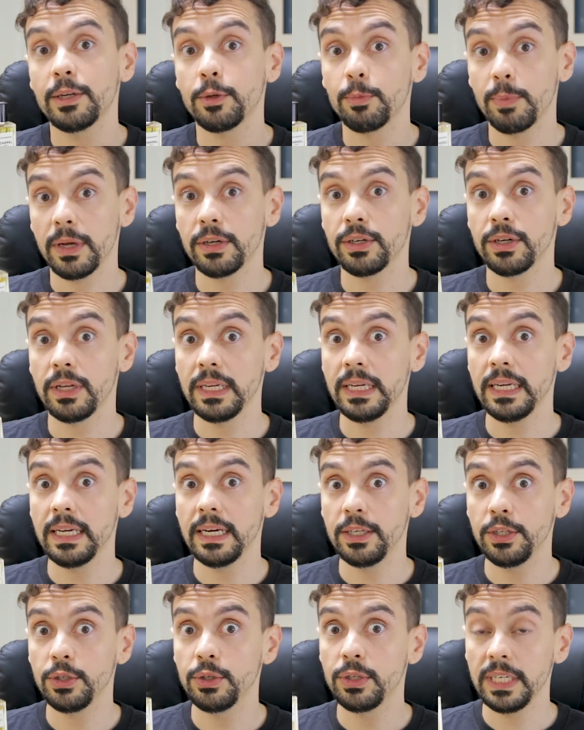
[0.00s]
especially
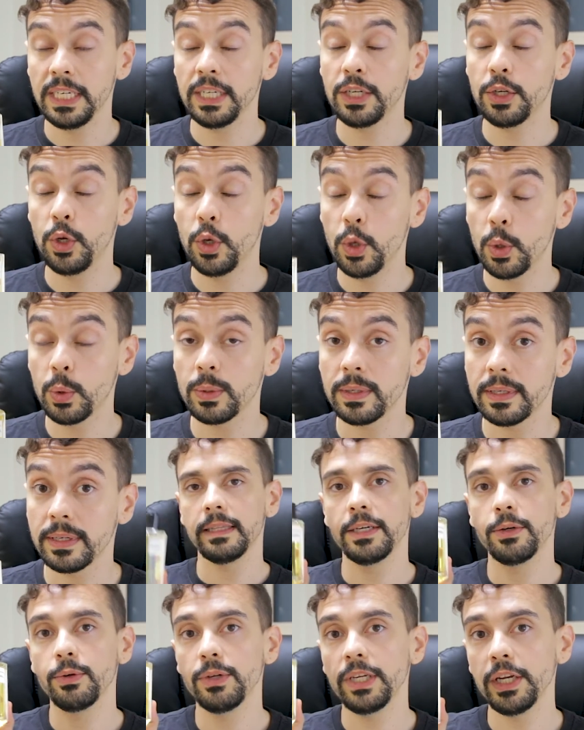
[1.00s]
a unique note.
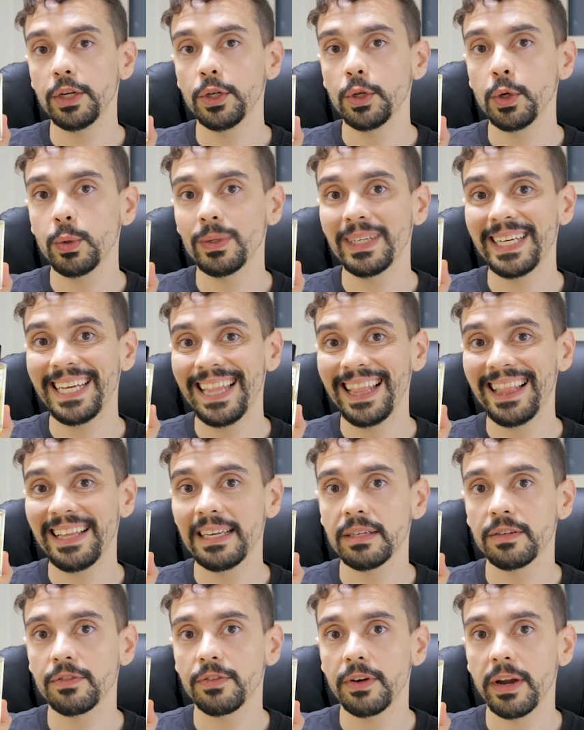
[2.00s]
The unique note in
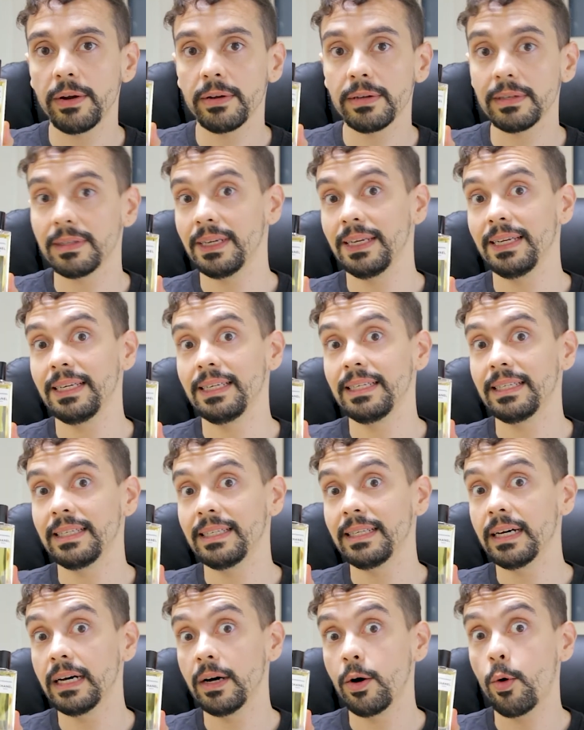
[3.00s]
this fragrance is
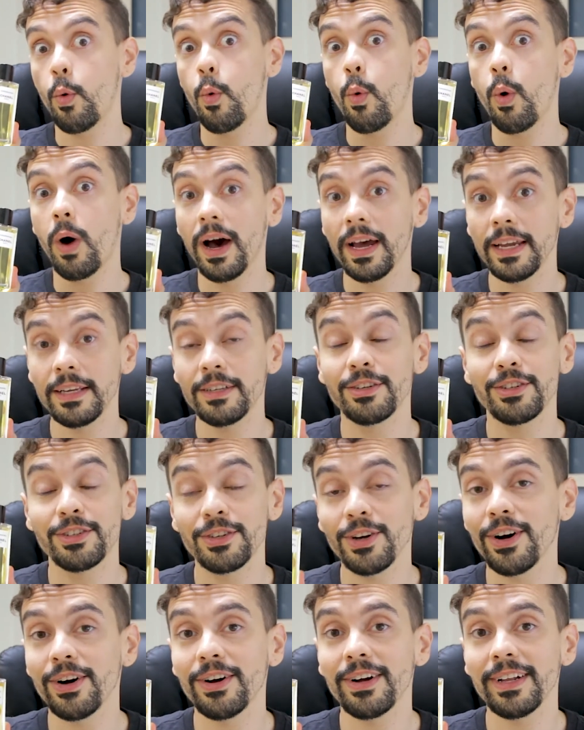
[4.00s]
the white
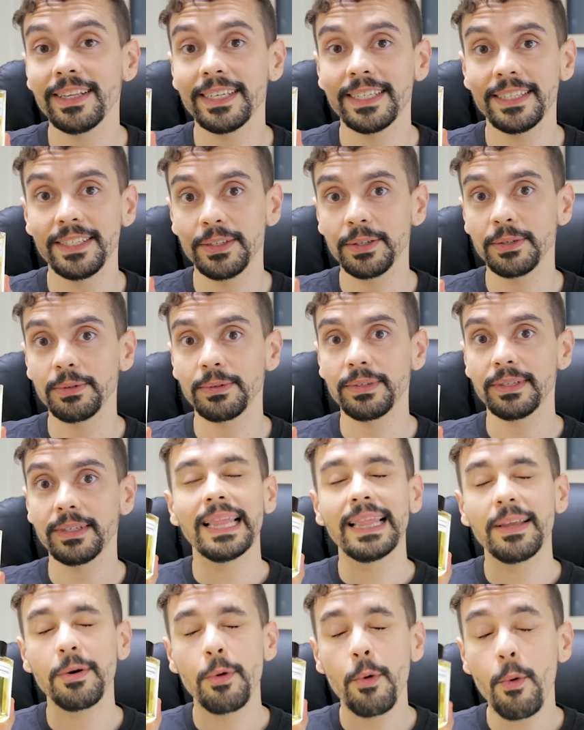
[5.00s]
chocolate note.
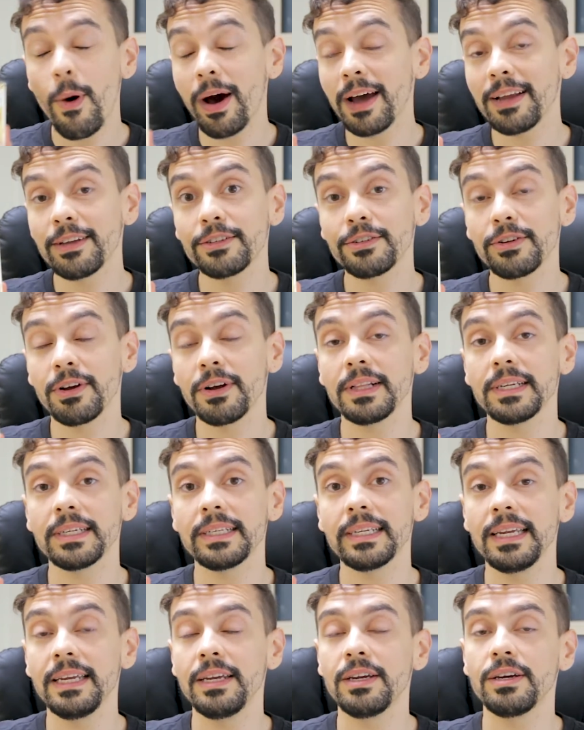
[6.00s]
The white
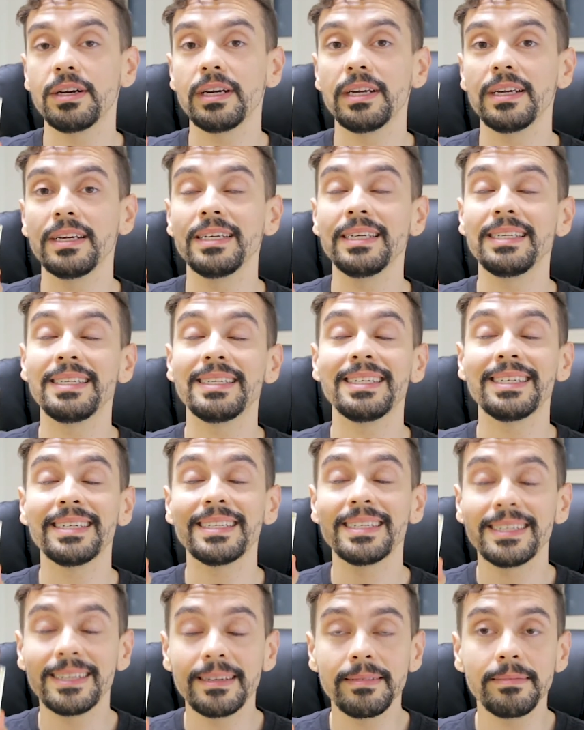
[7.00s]
chocolate here is
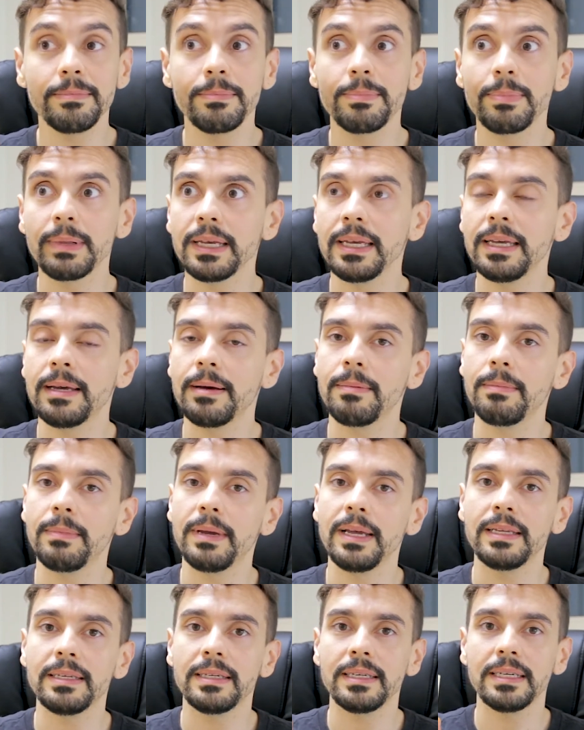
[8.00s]
simply
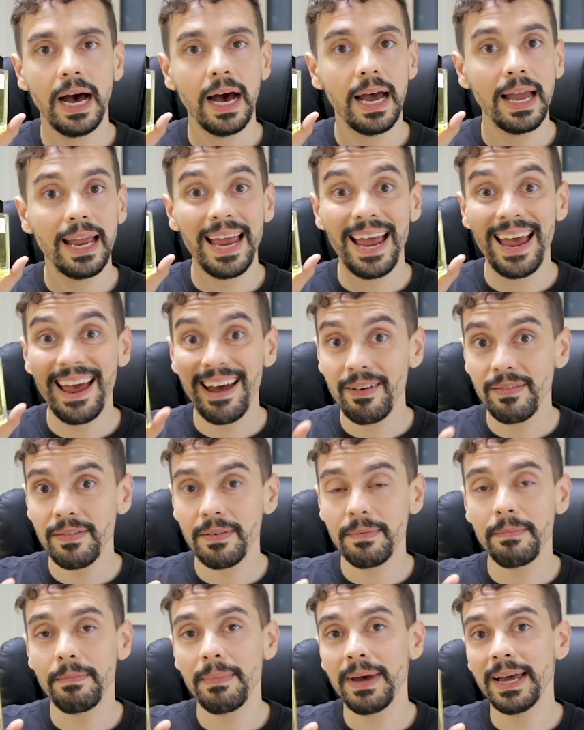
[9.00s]
amazing. I
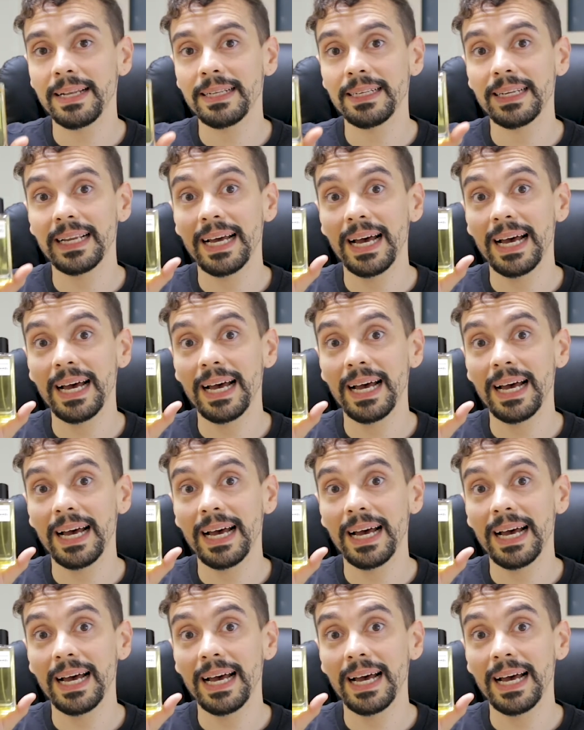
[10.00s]
haven't met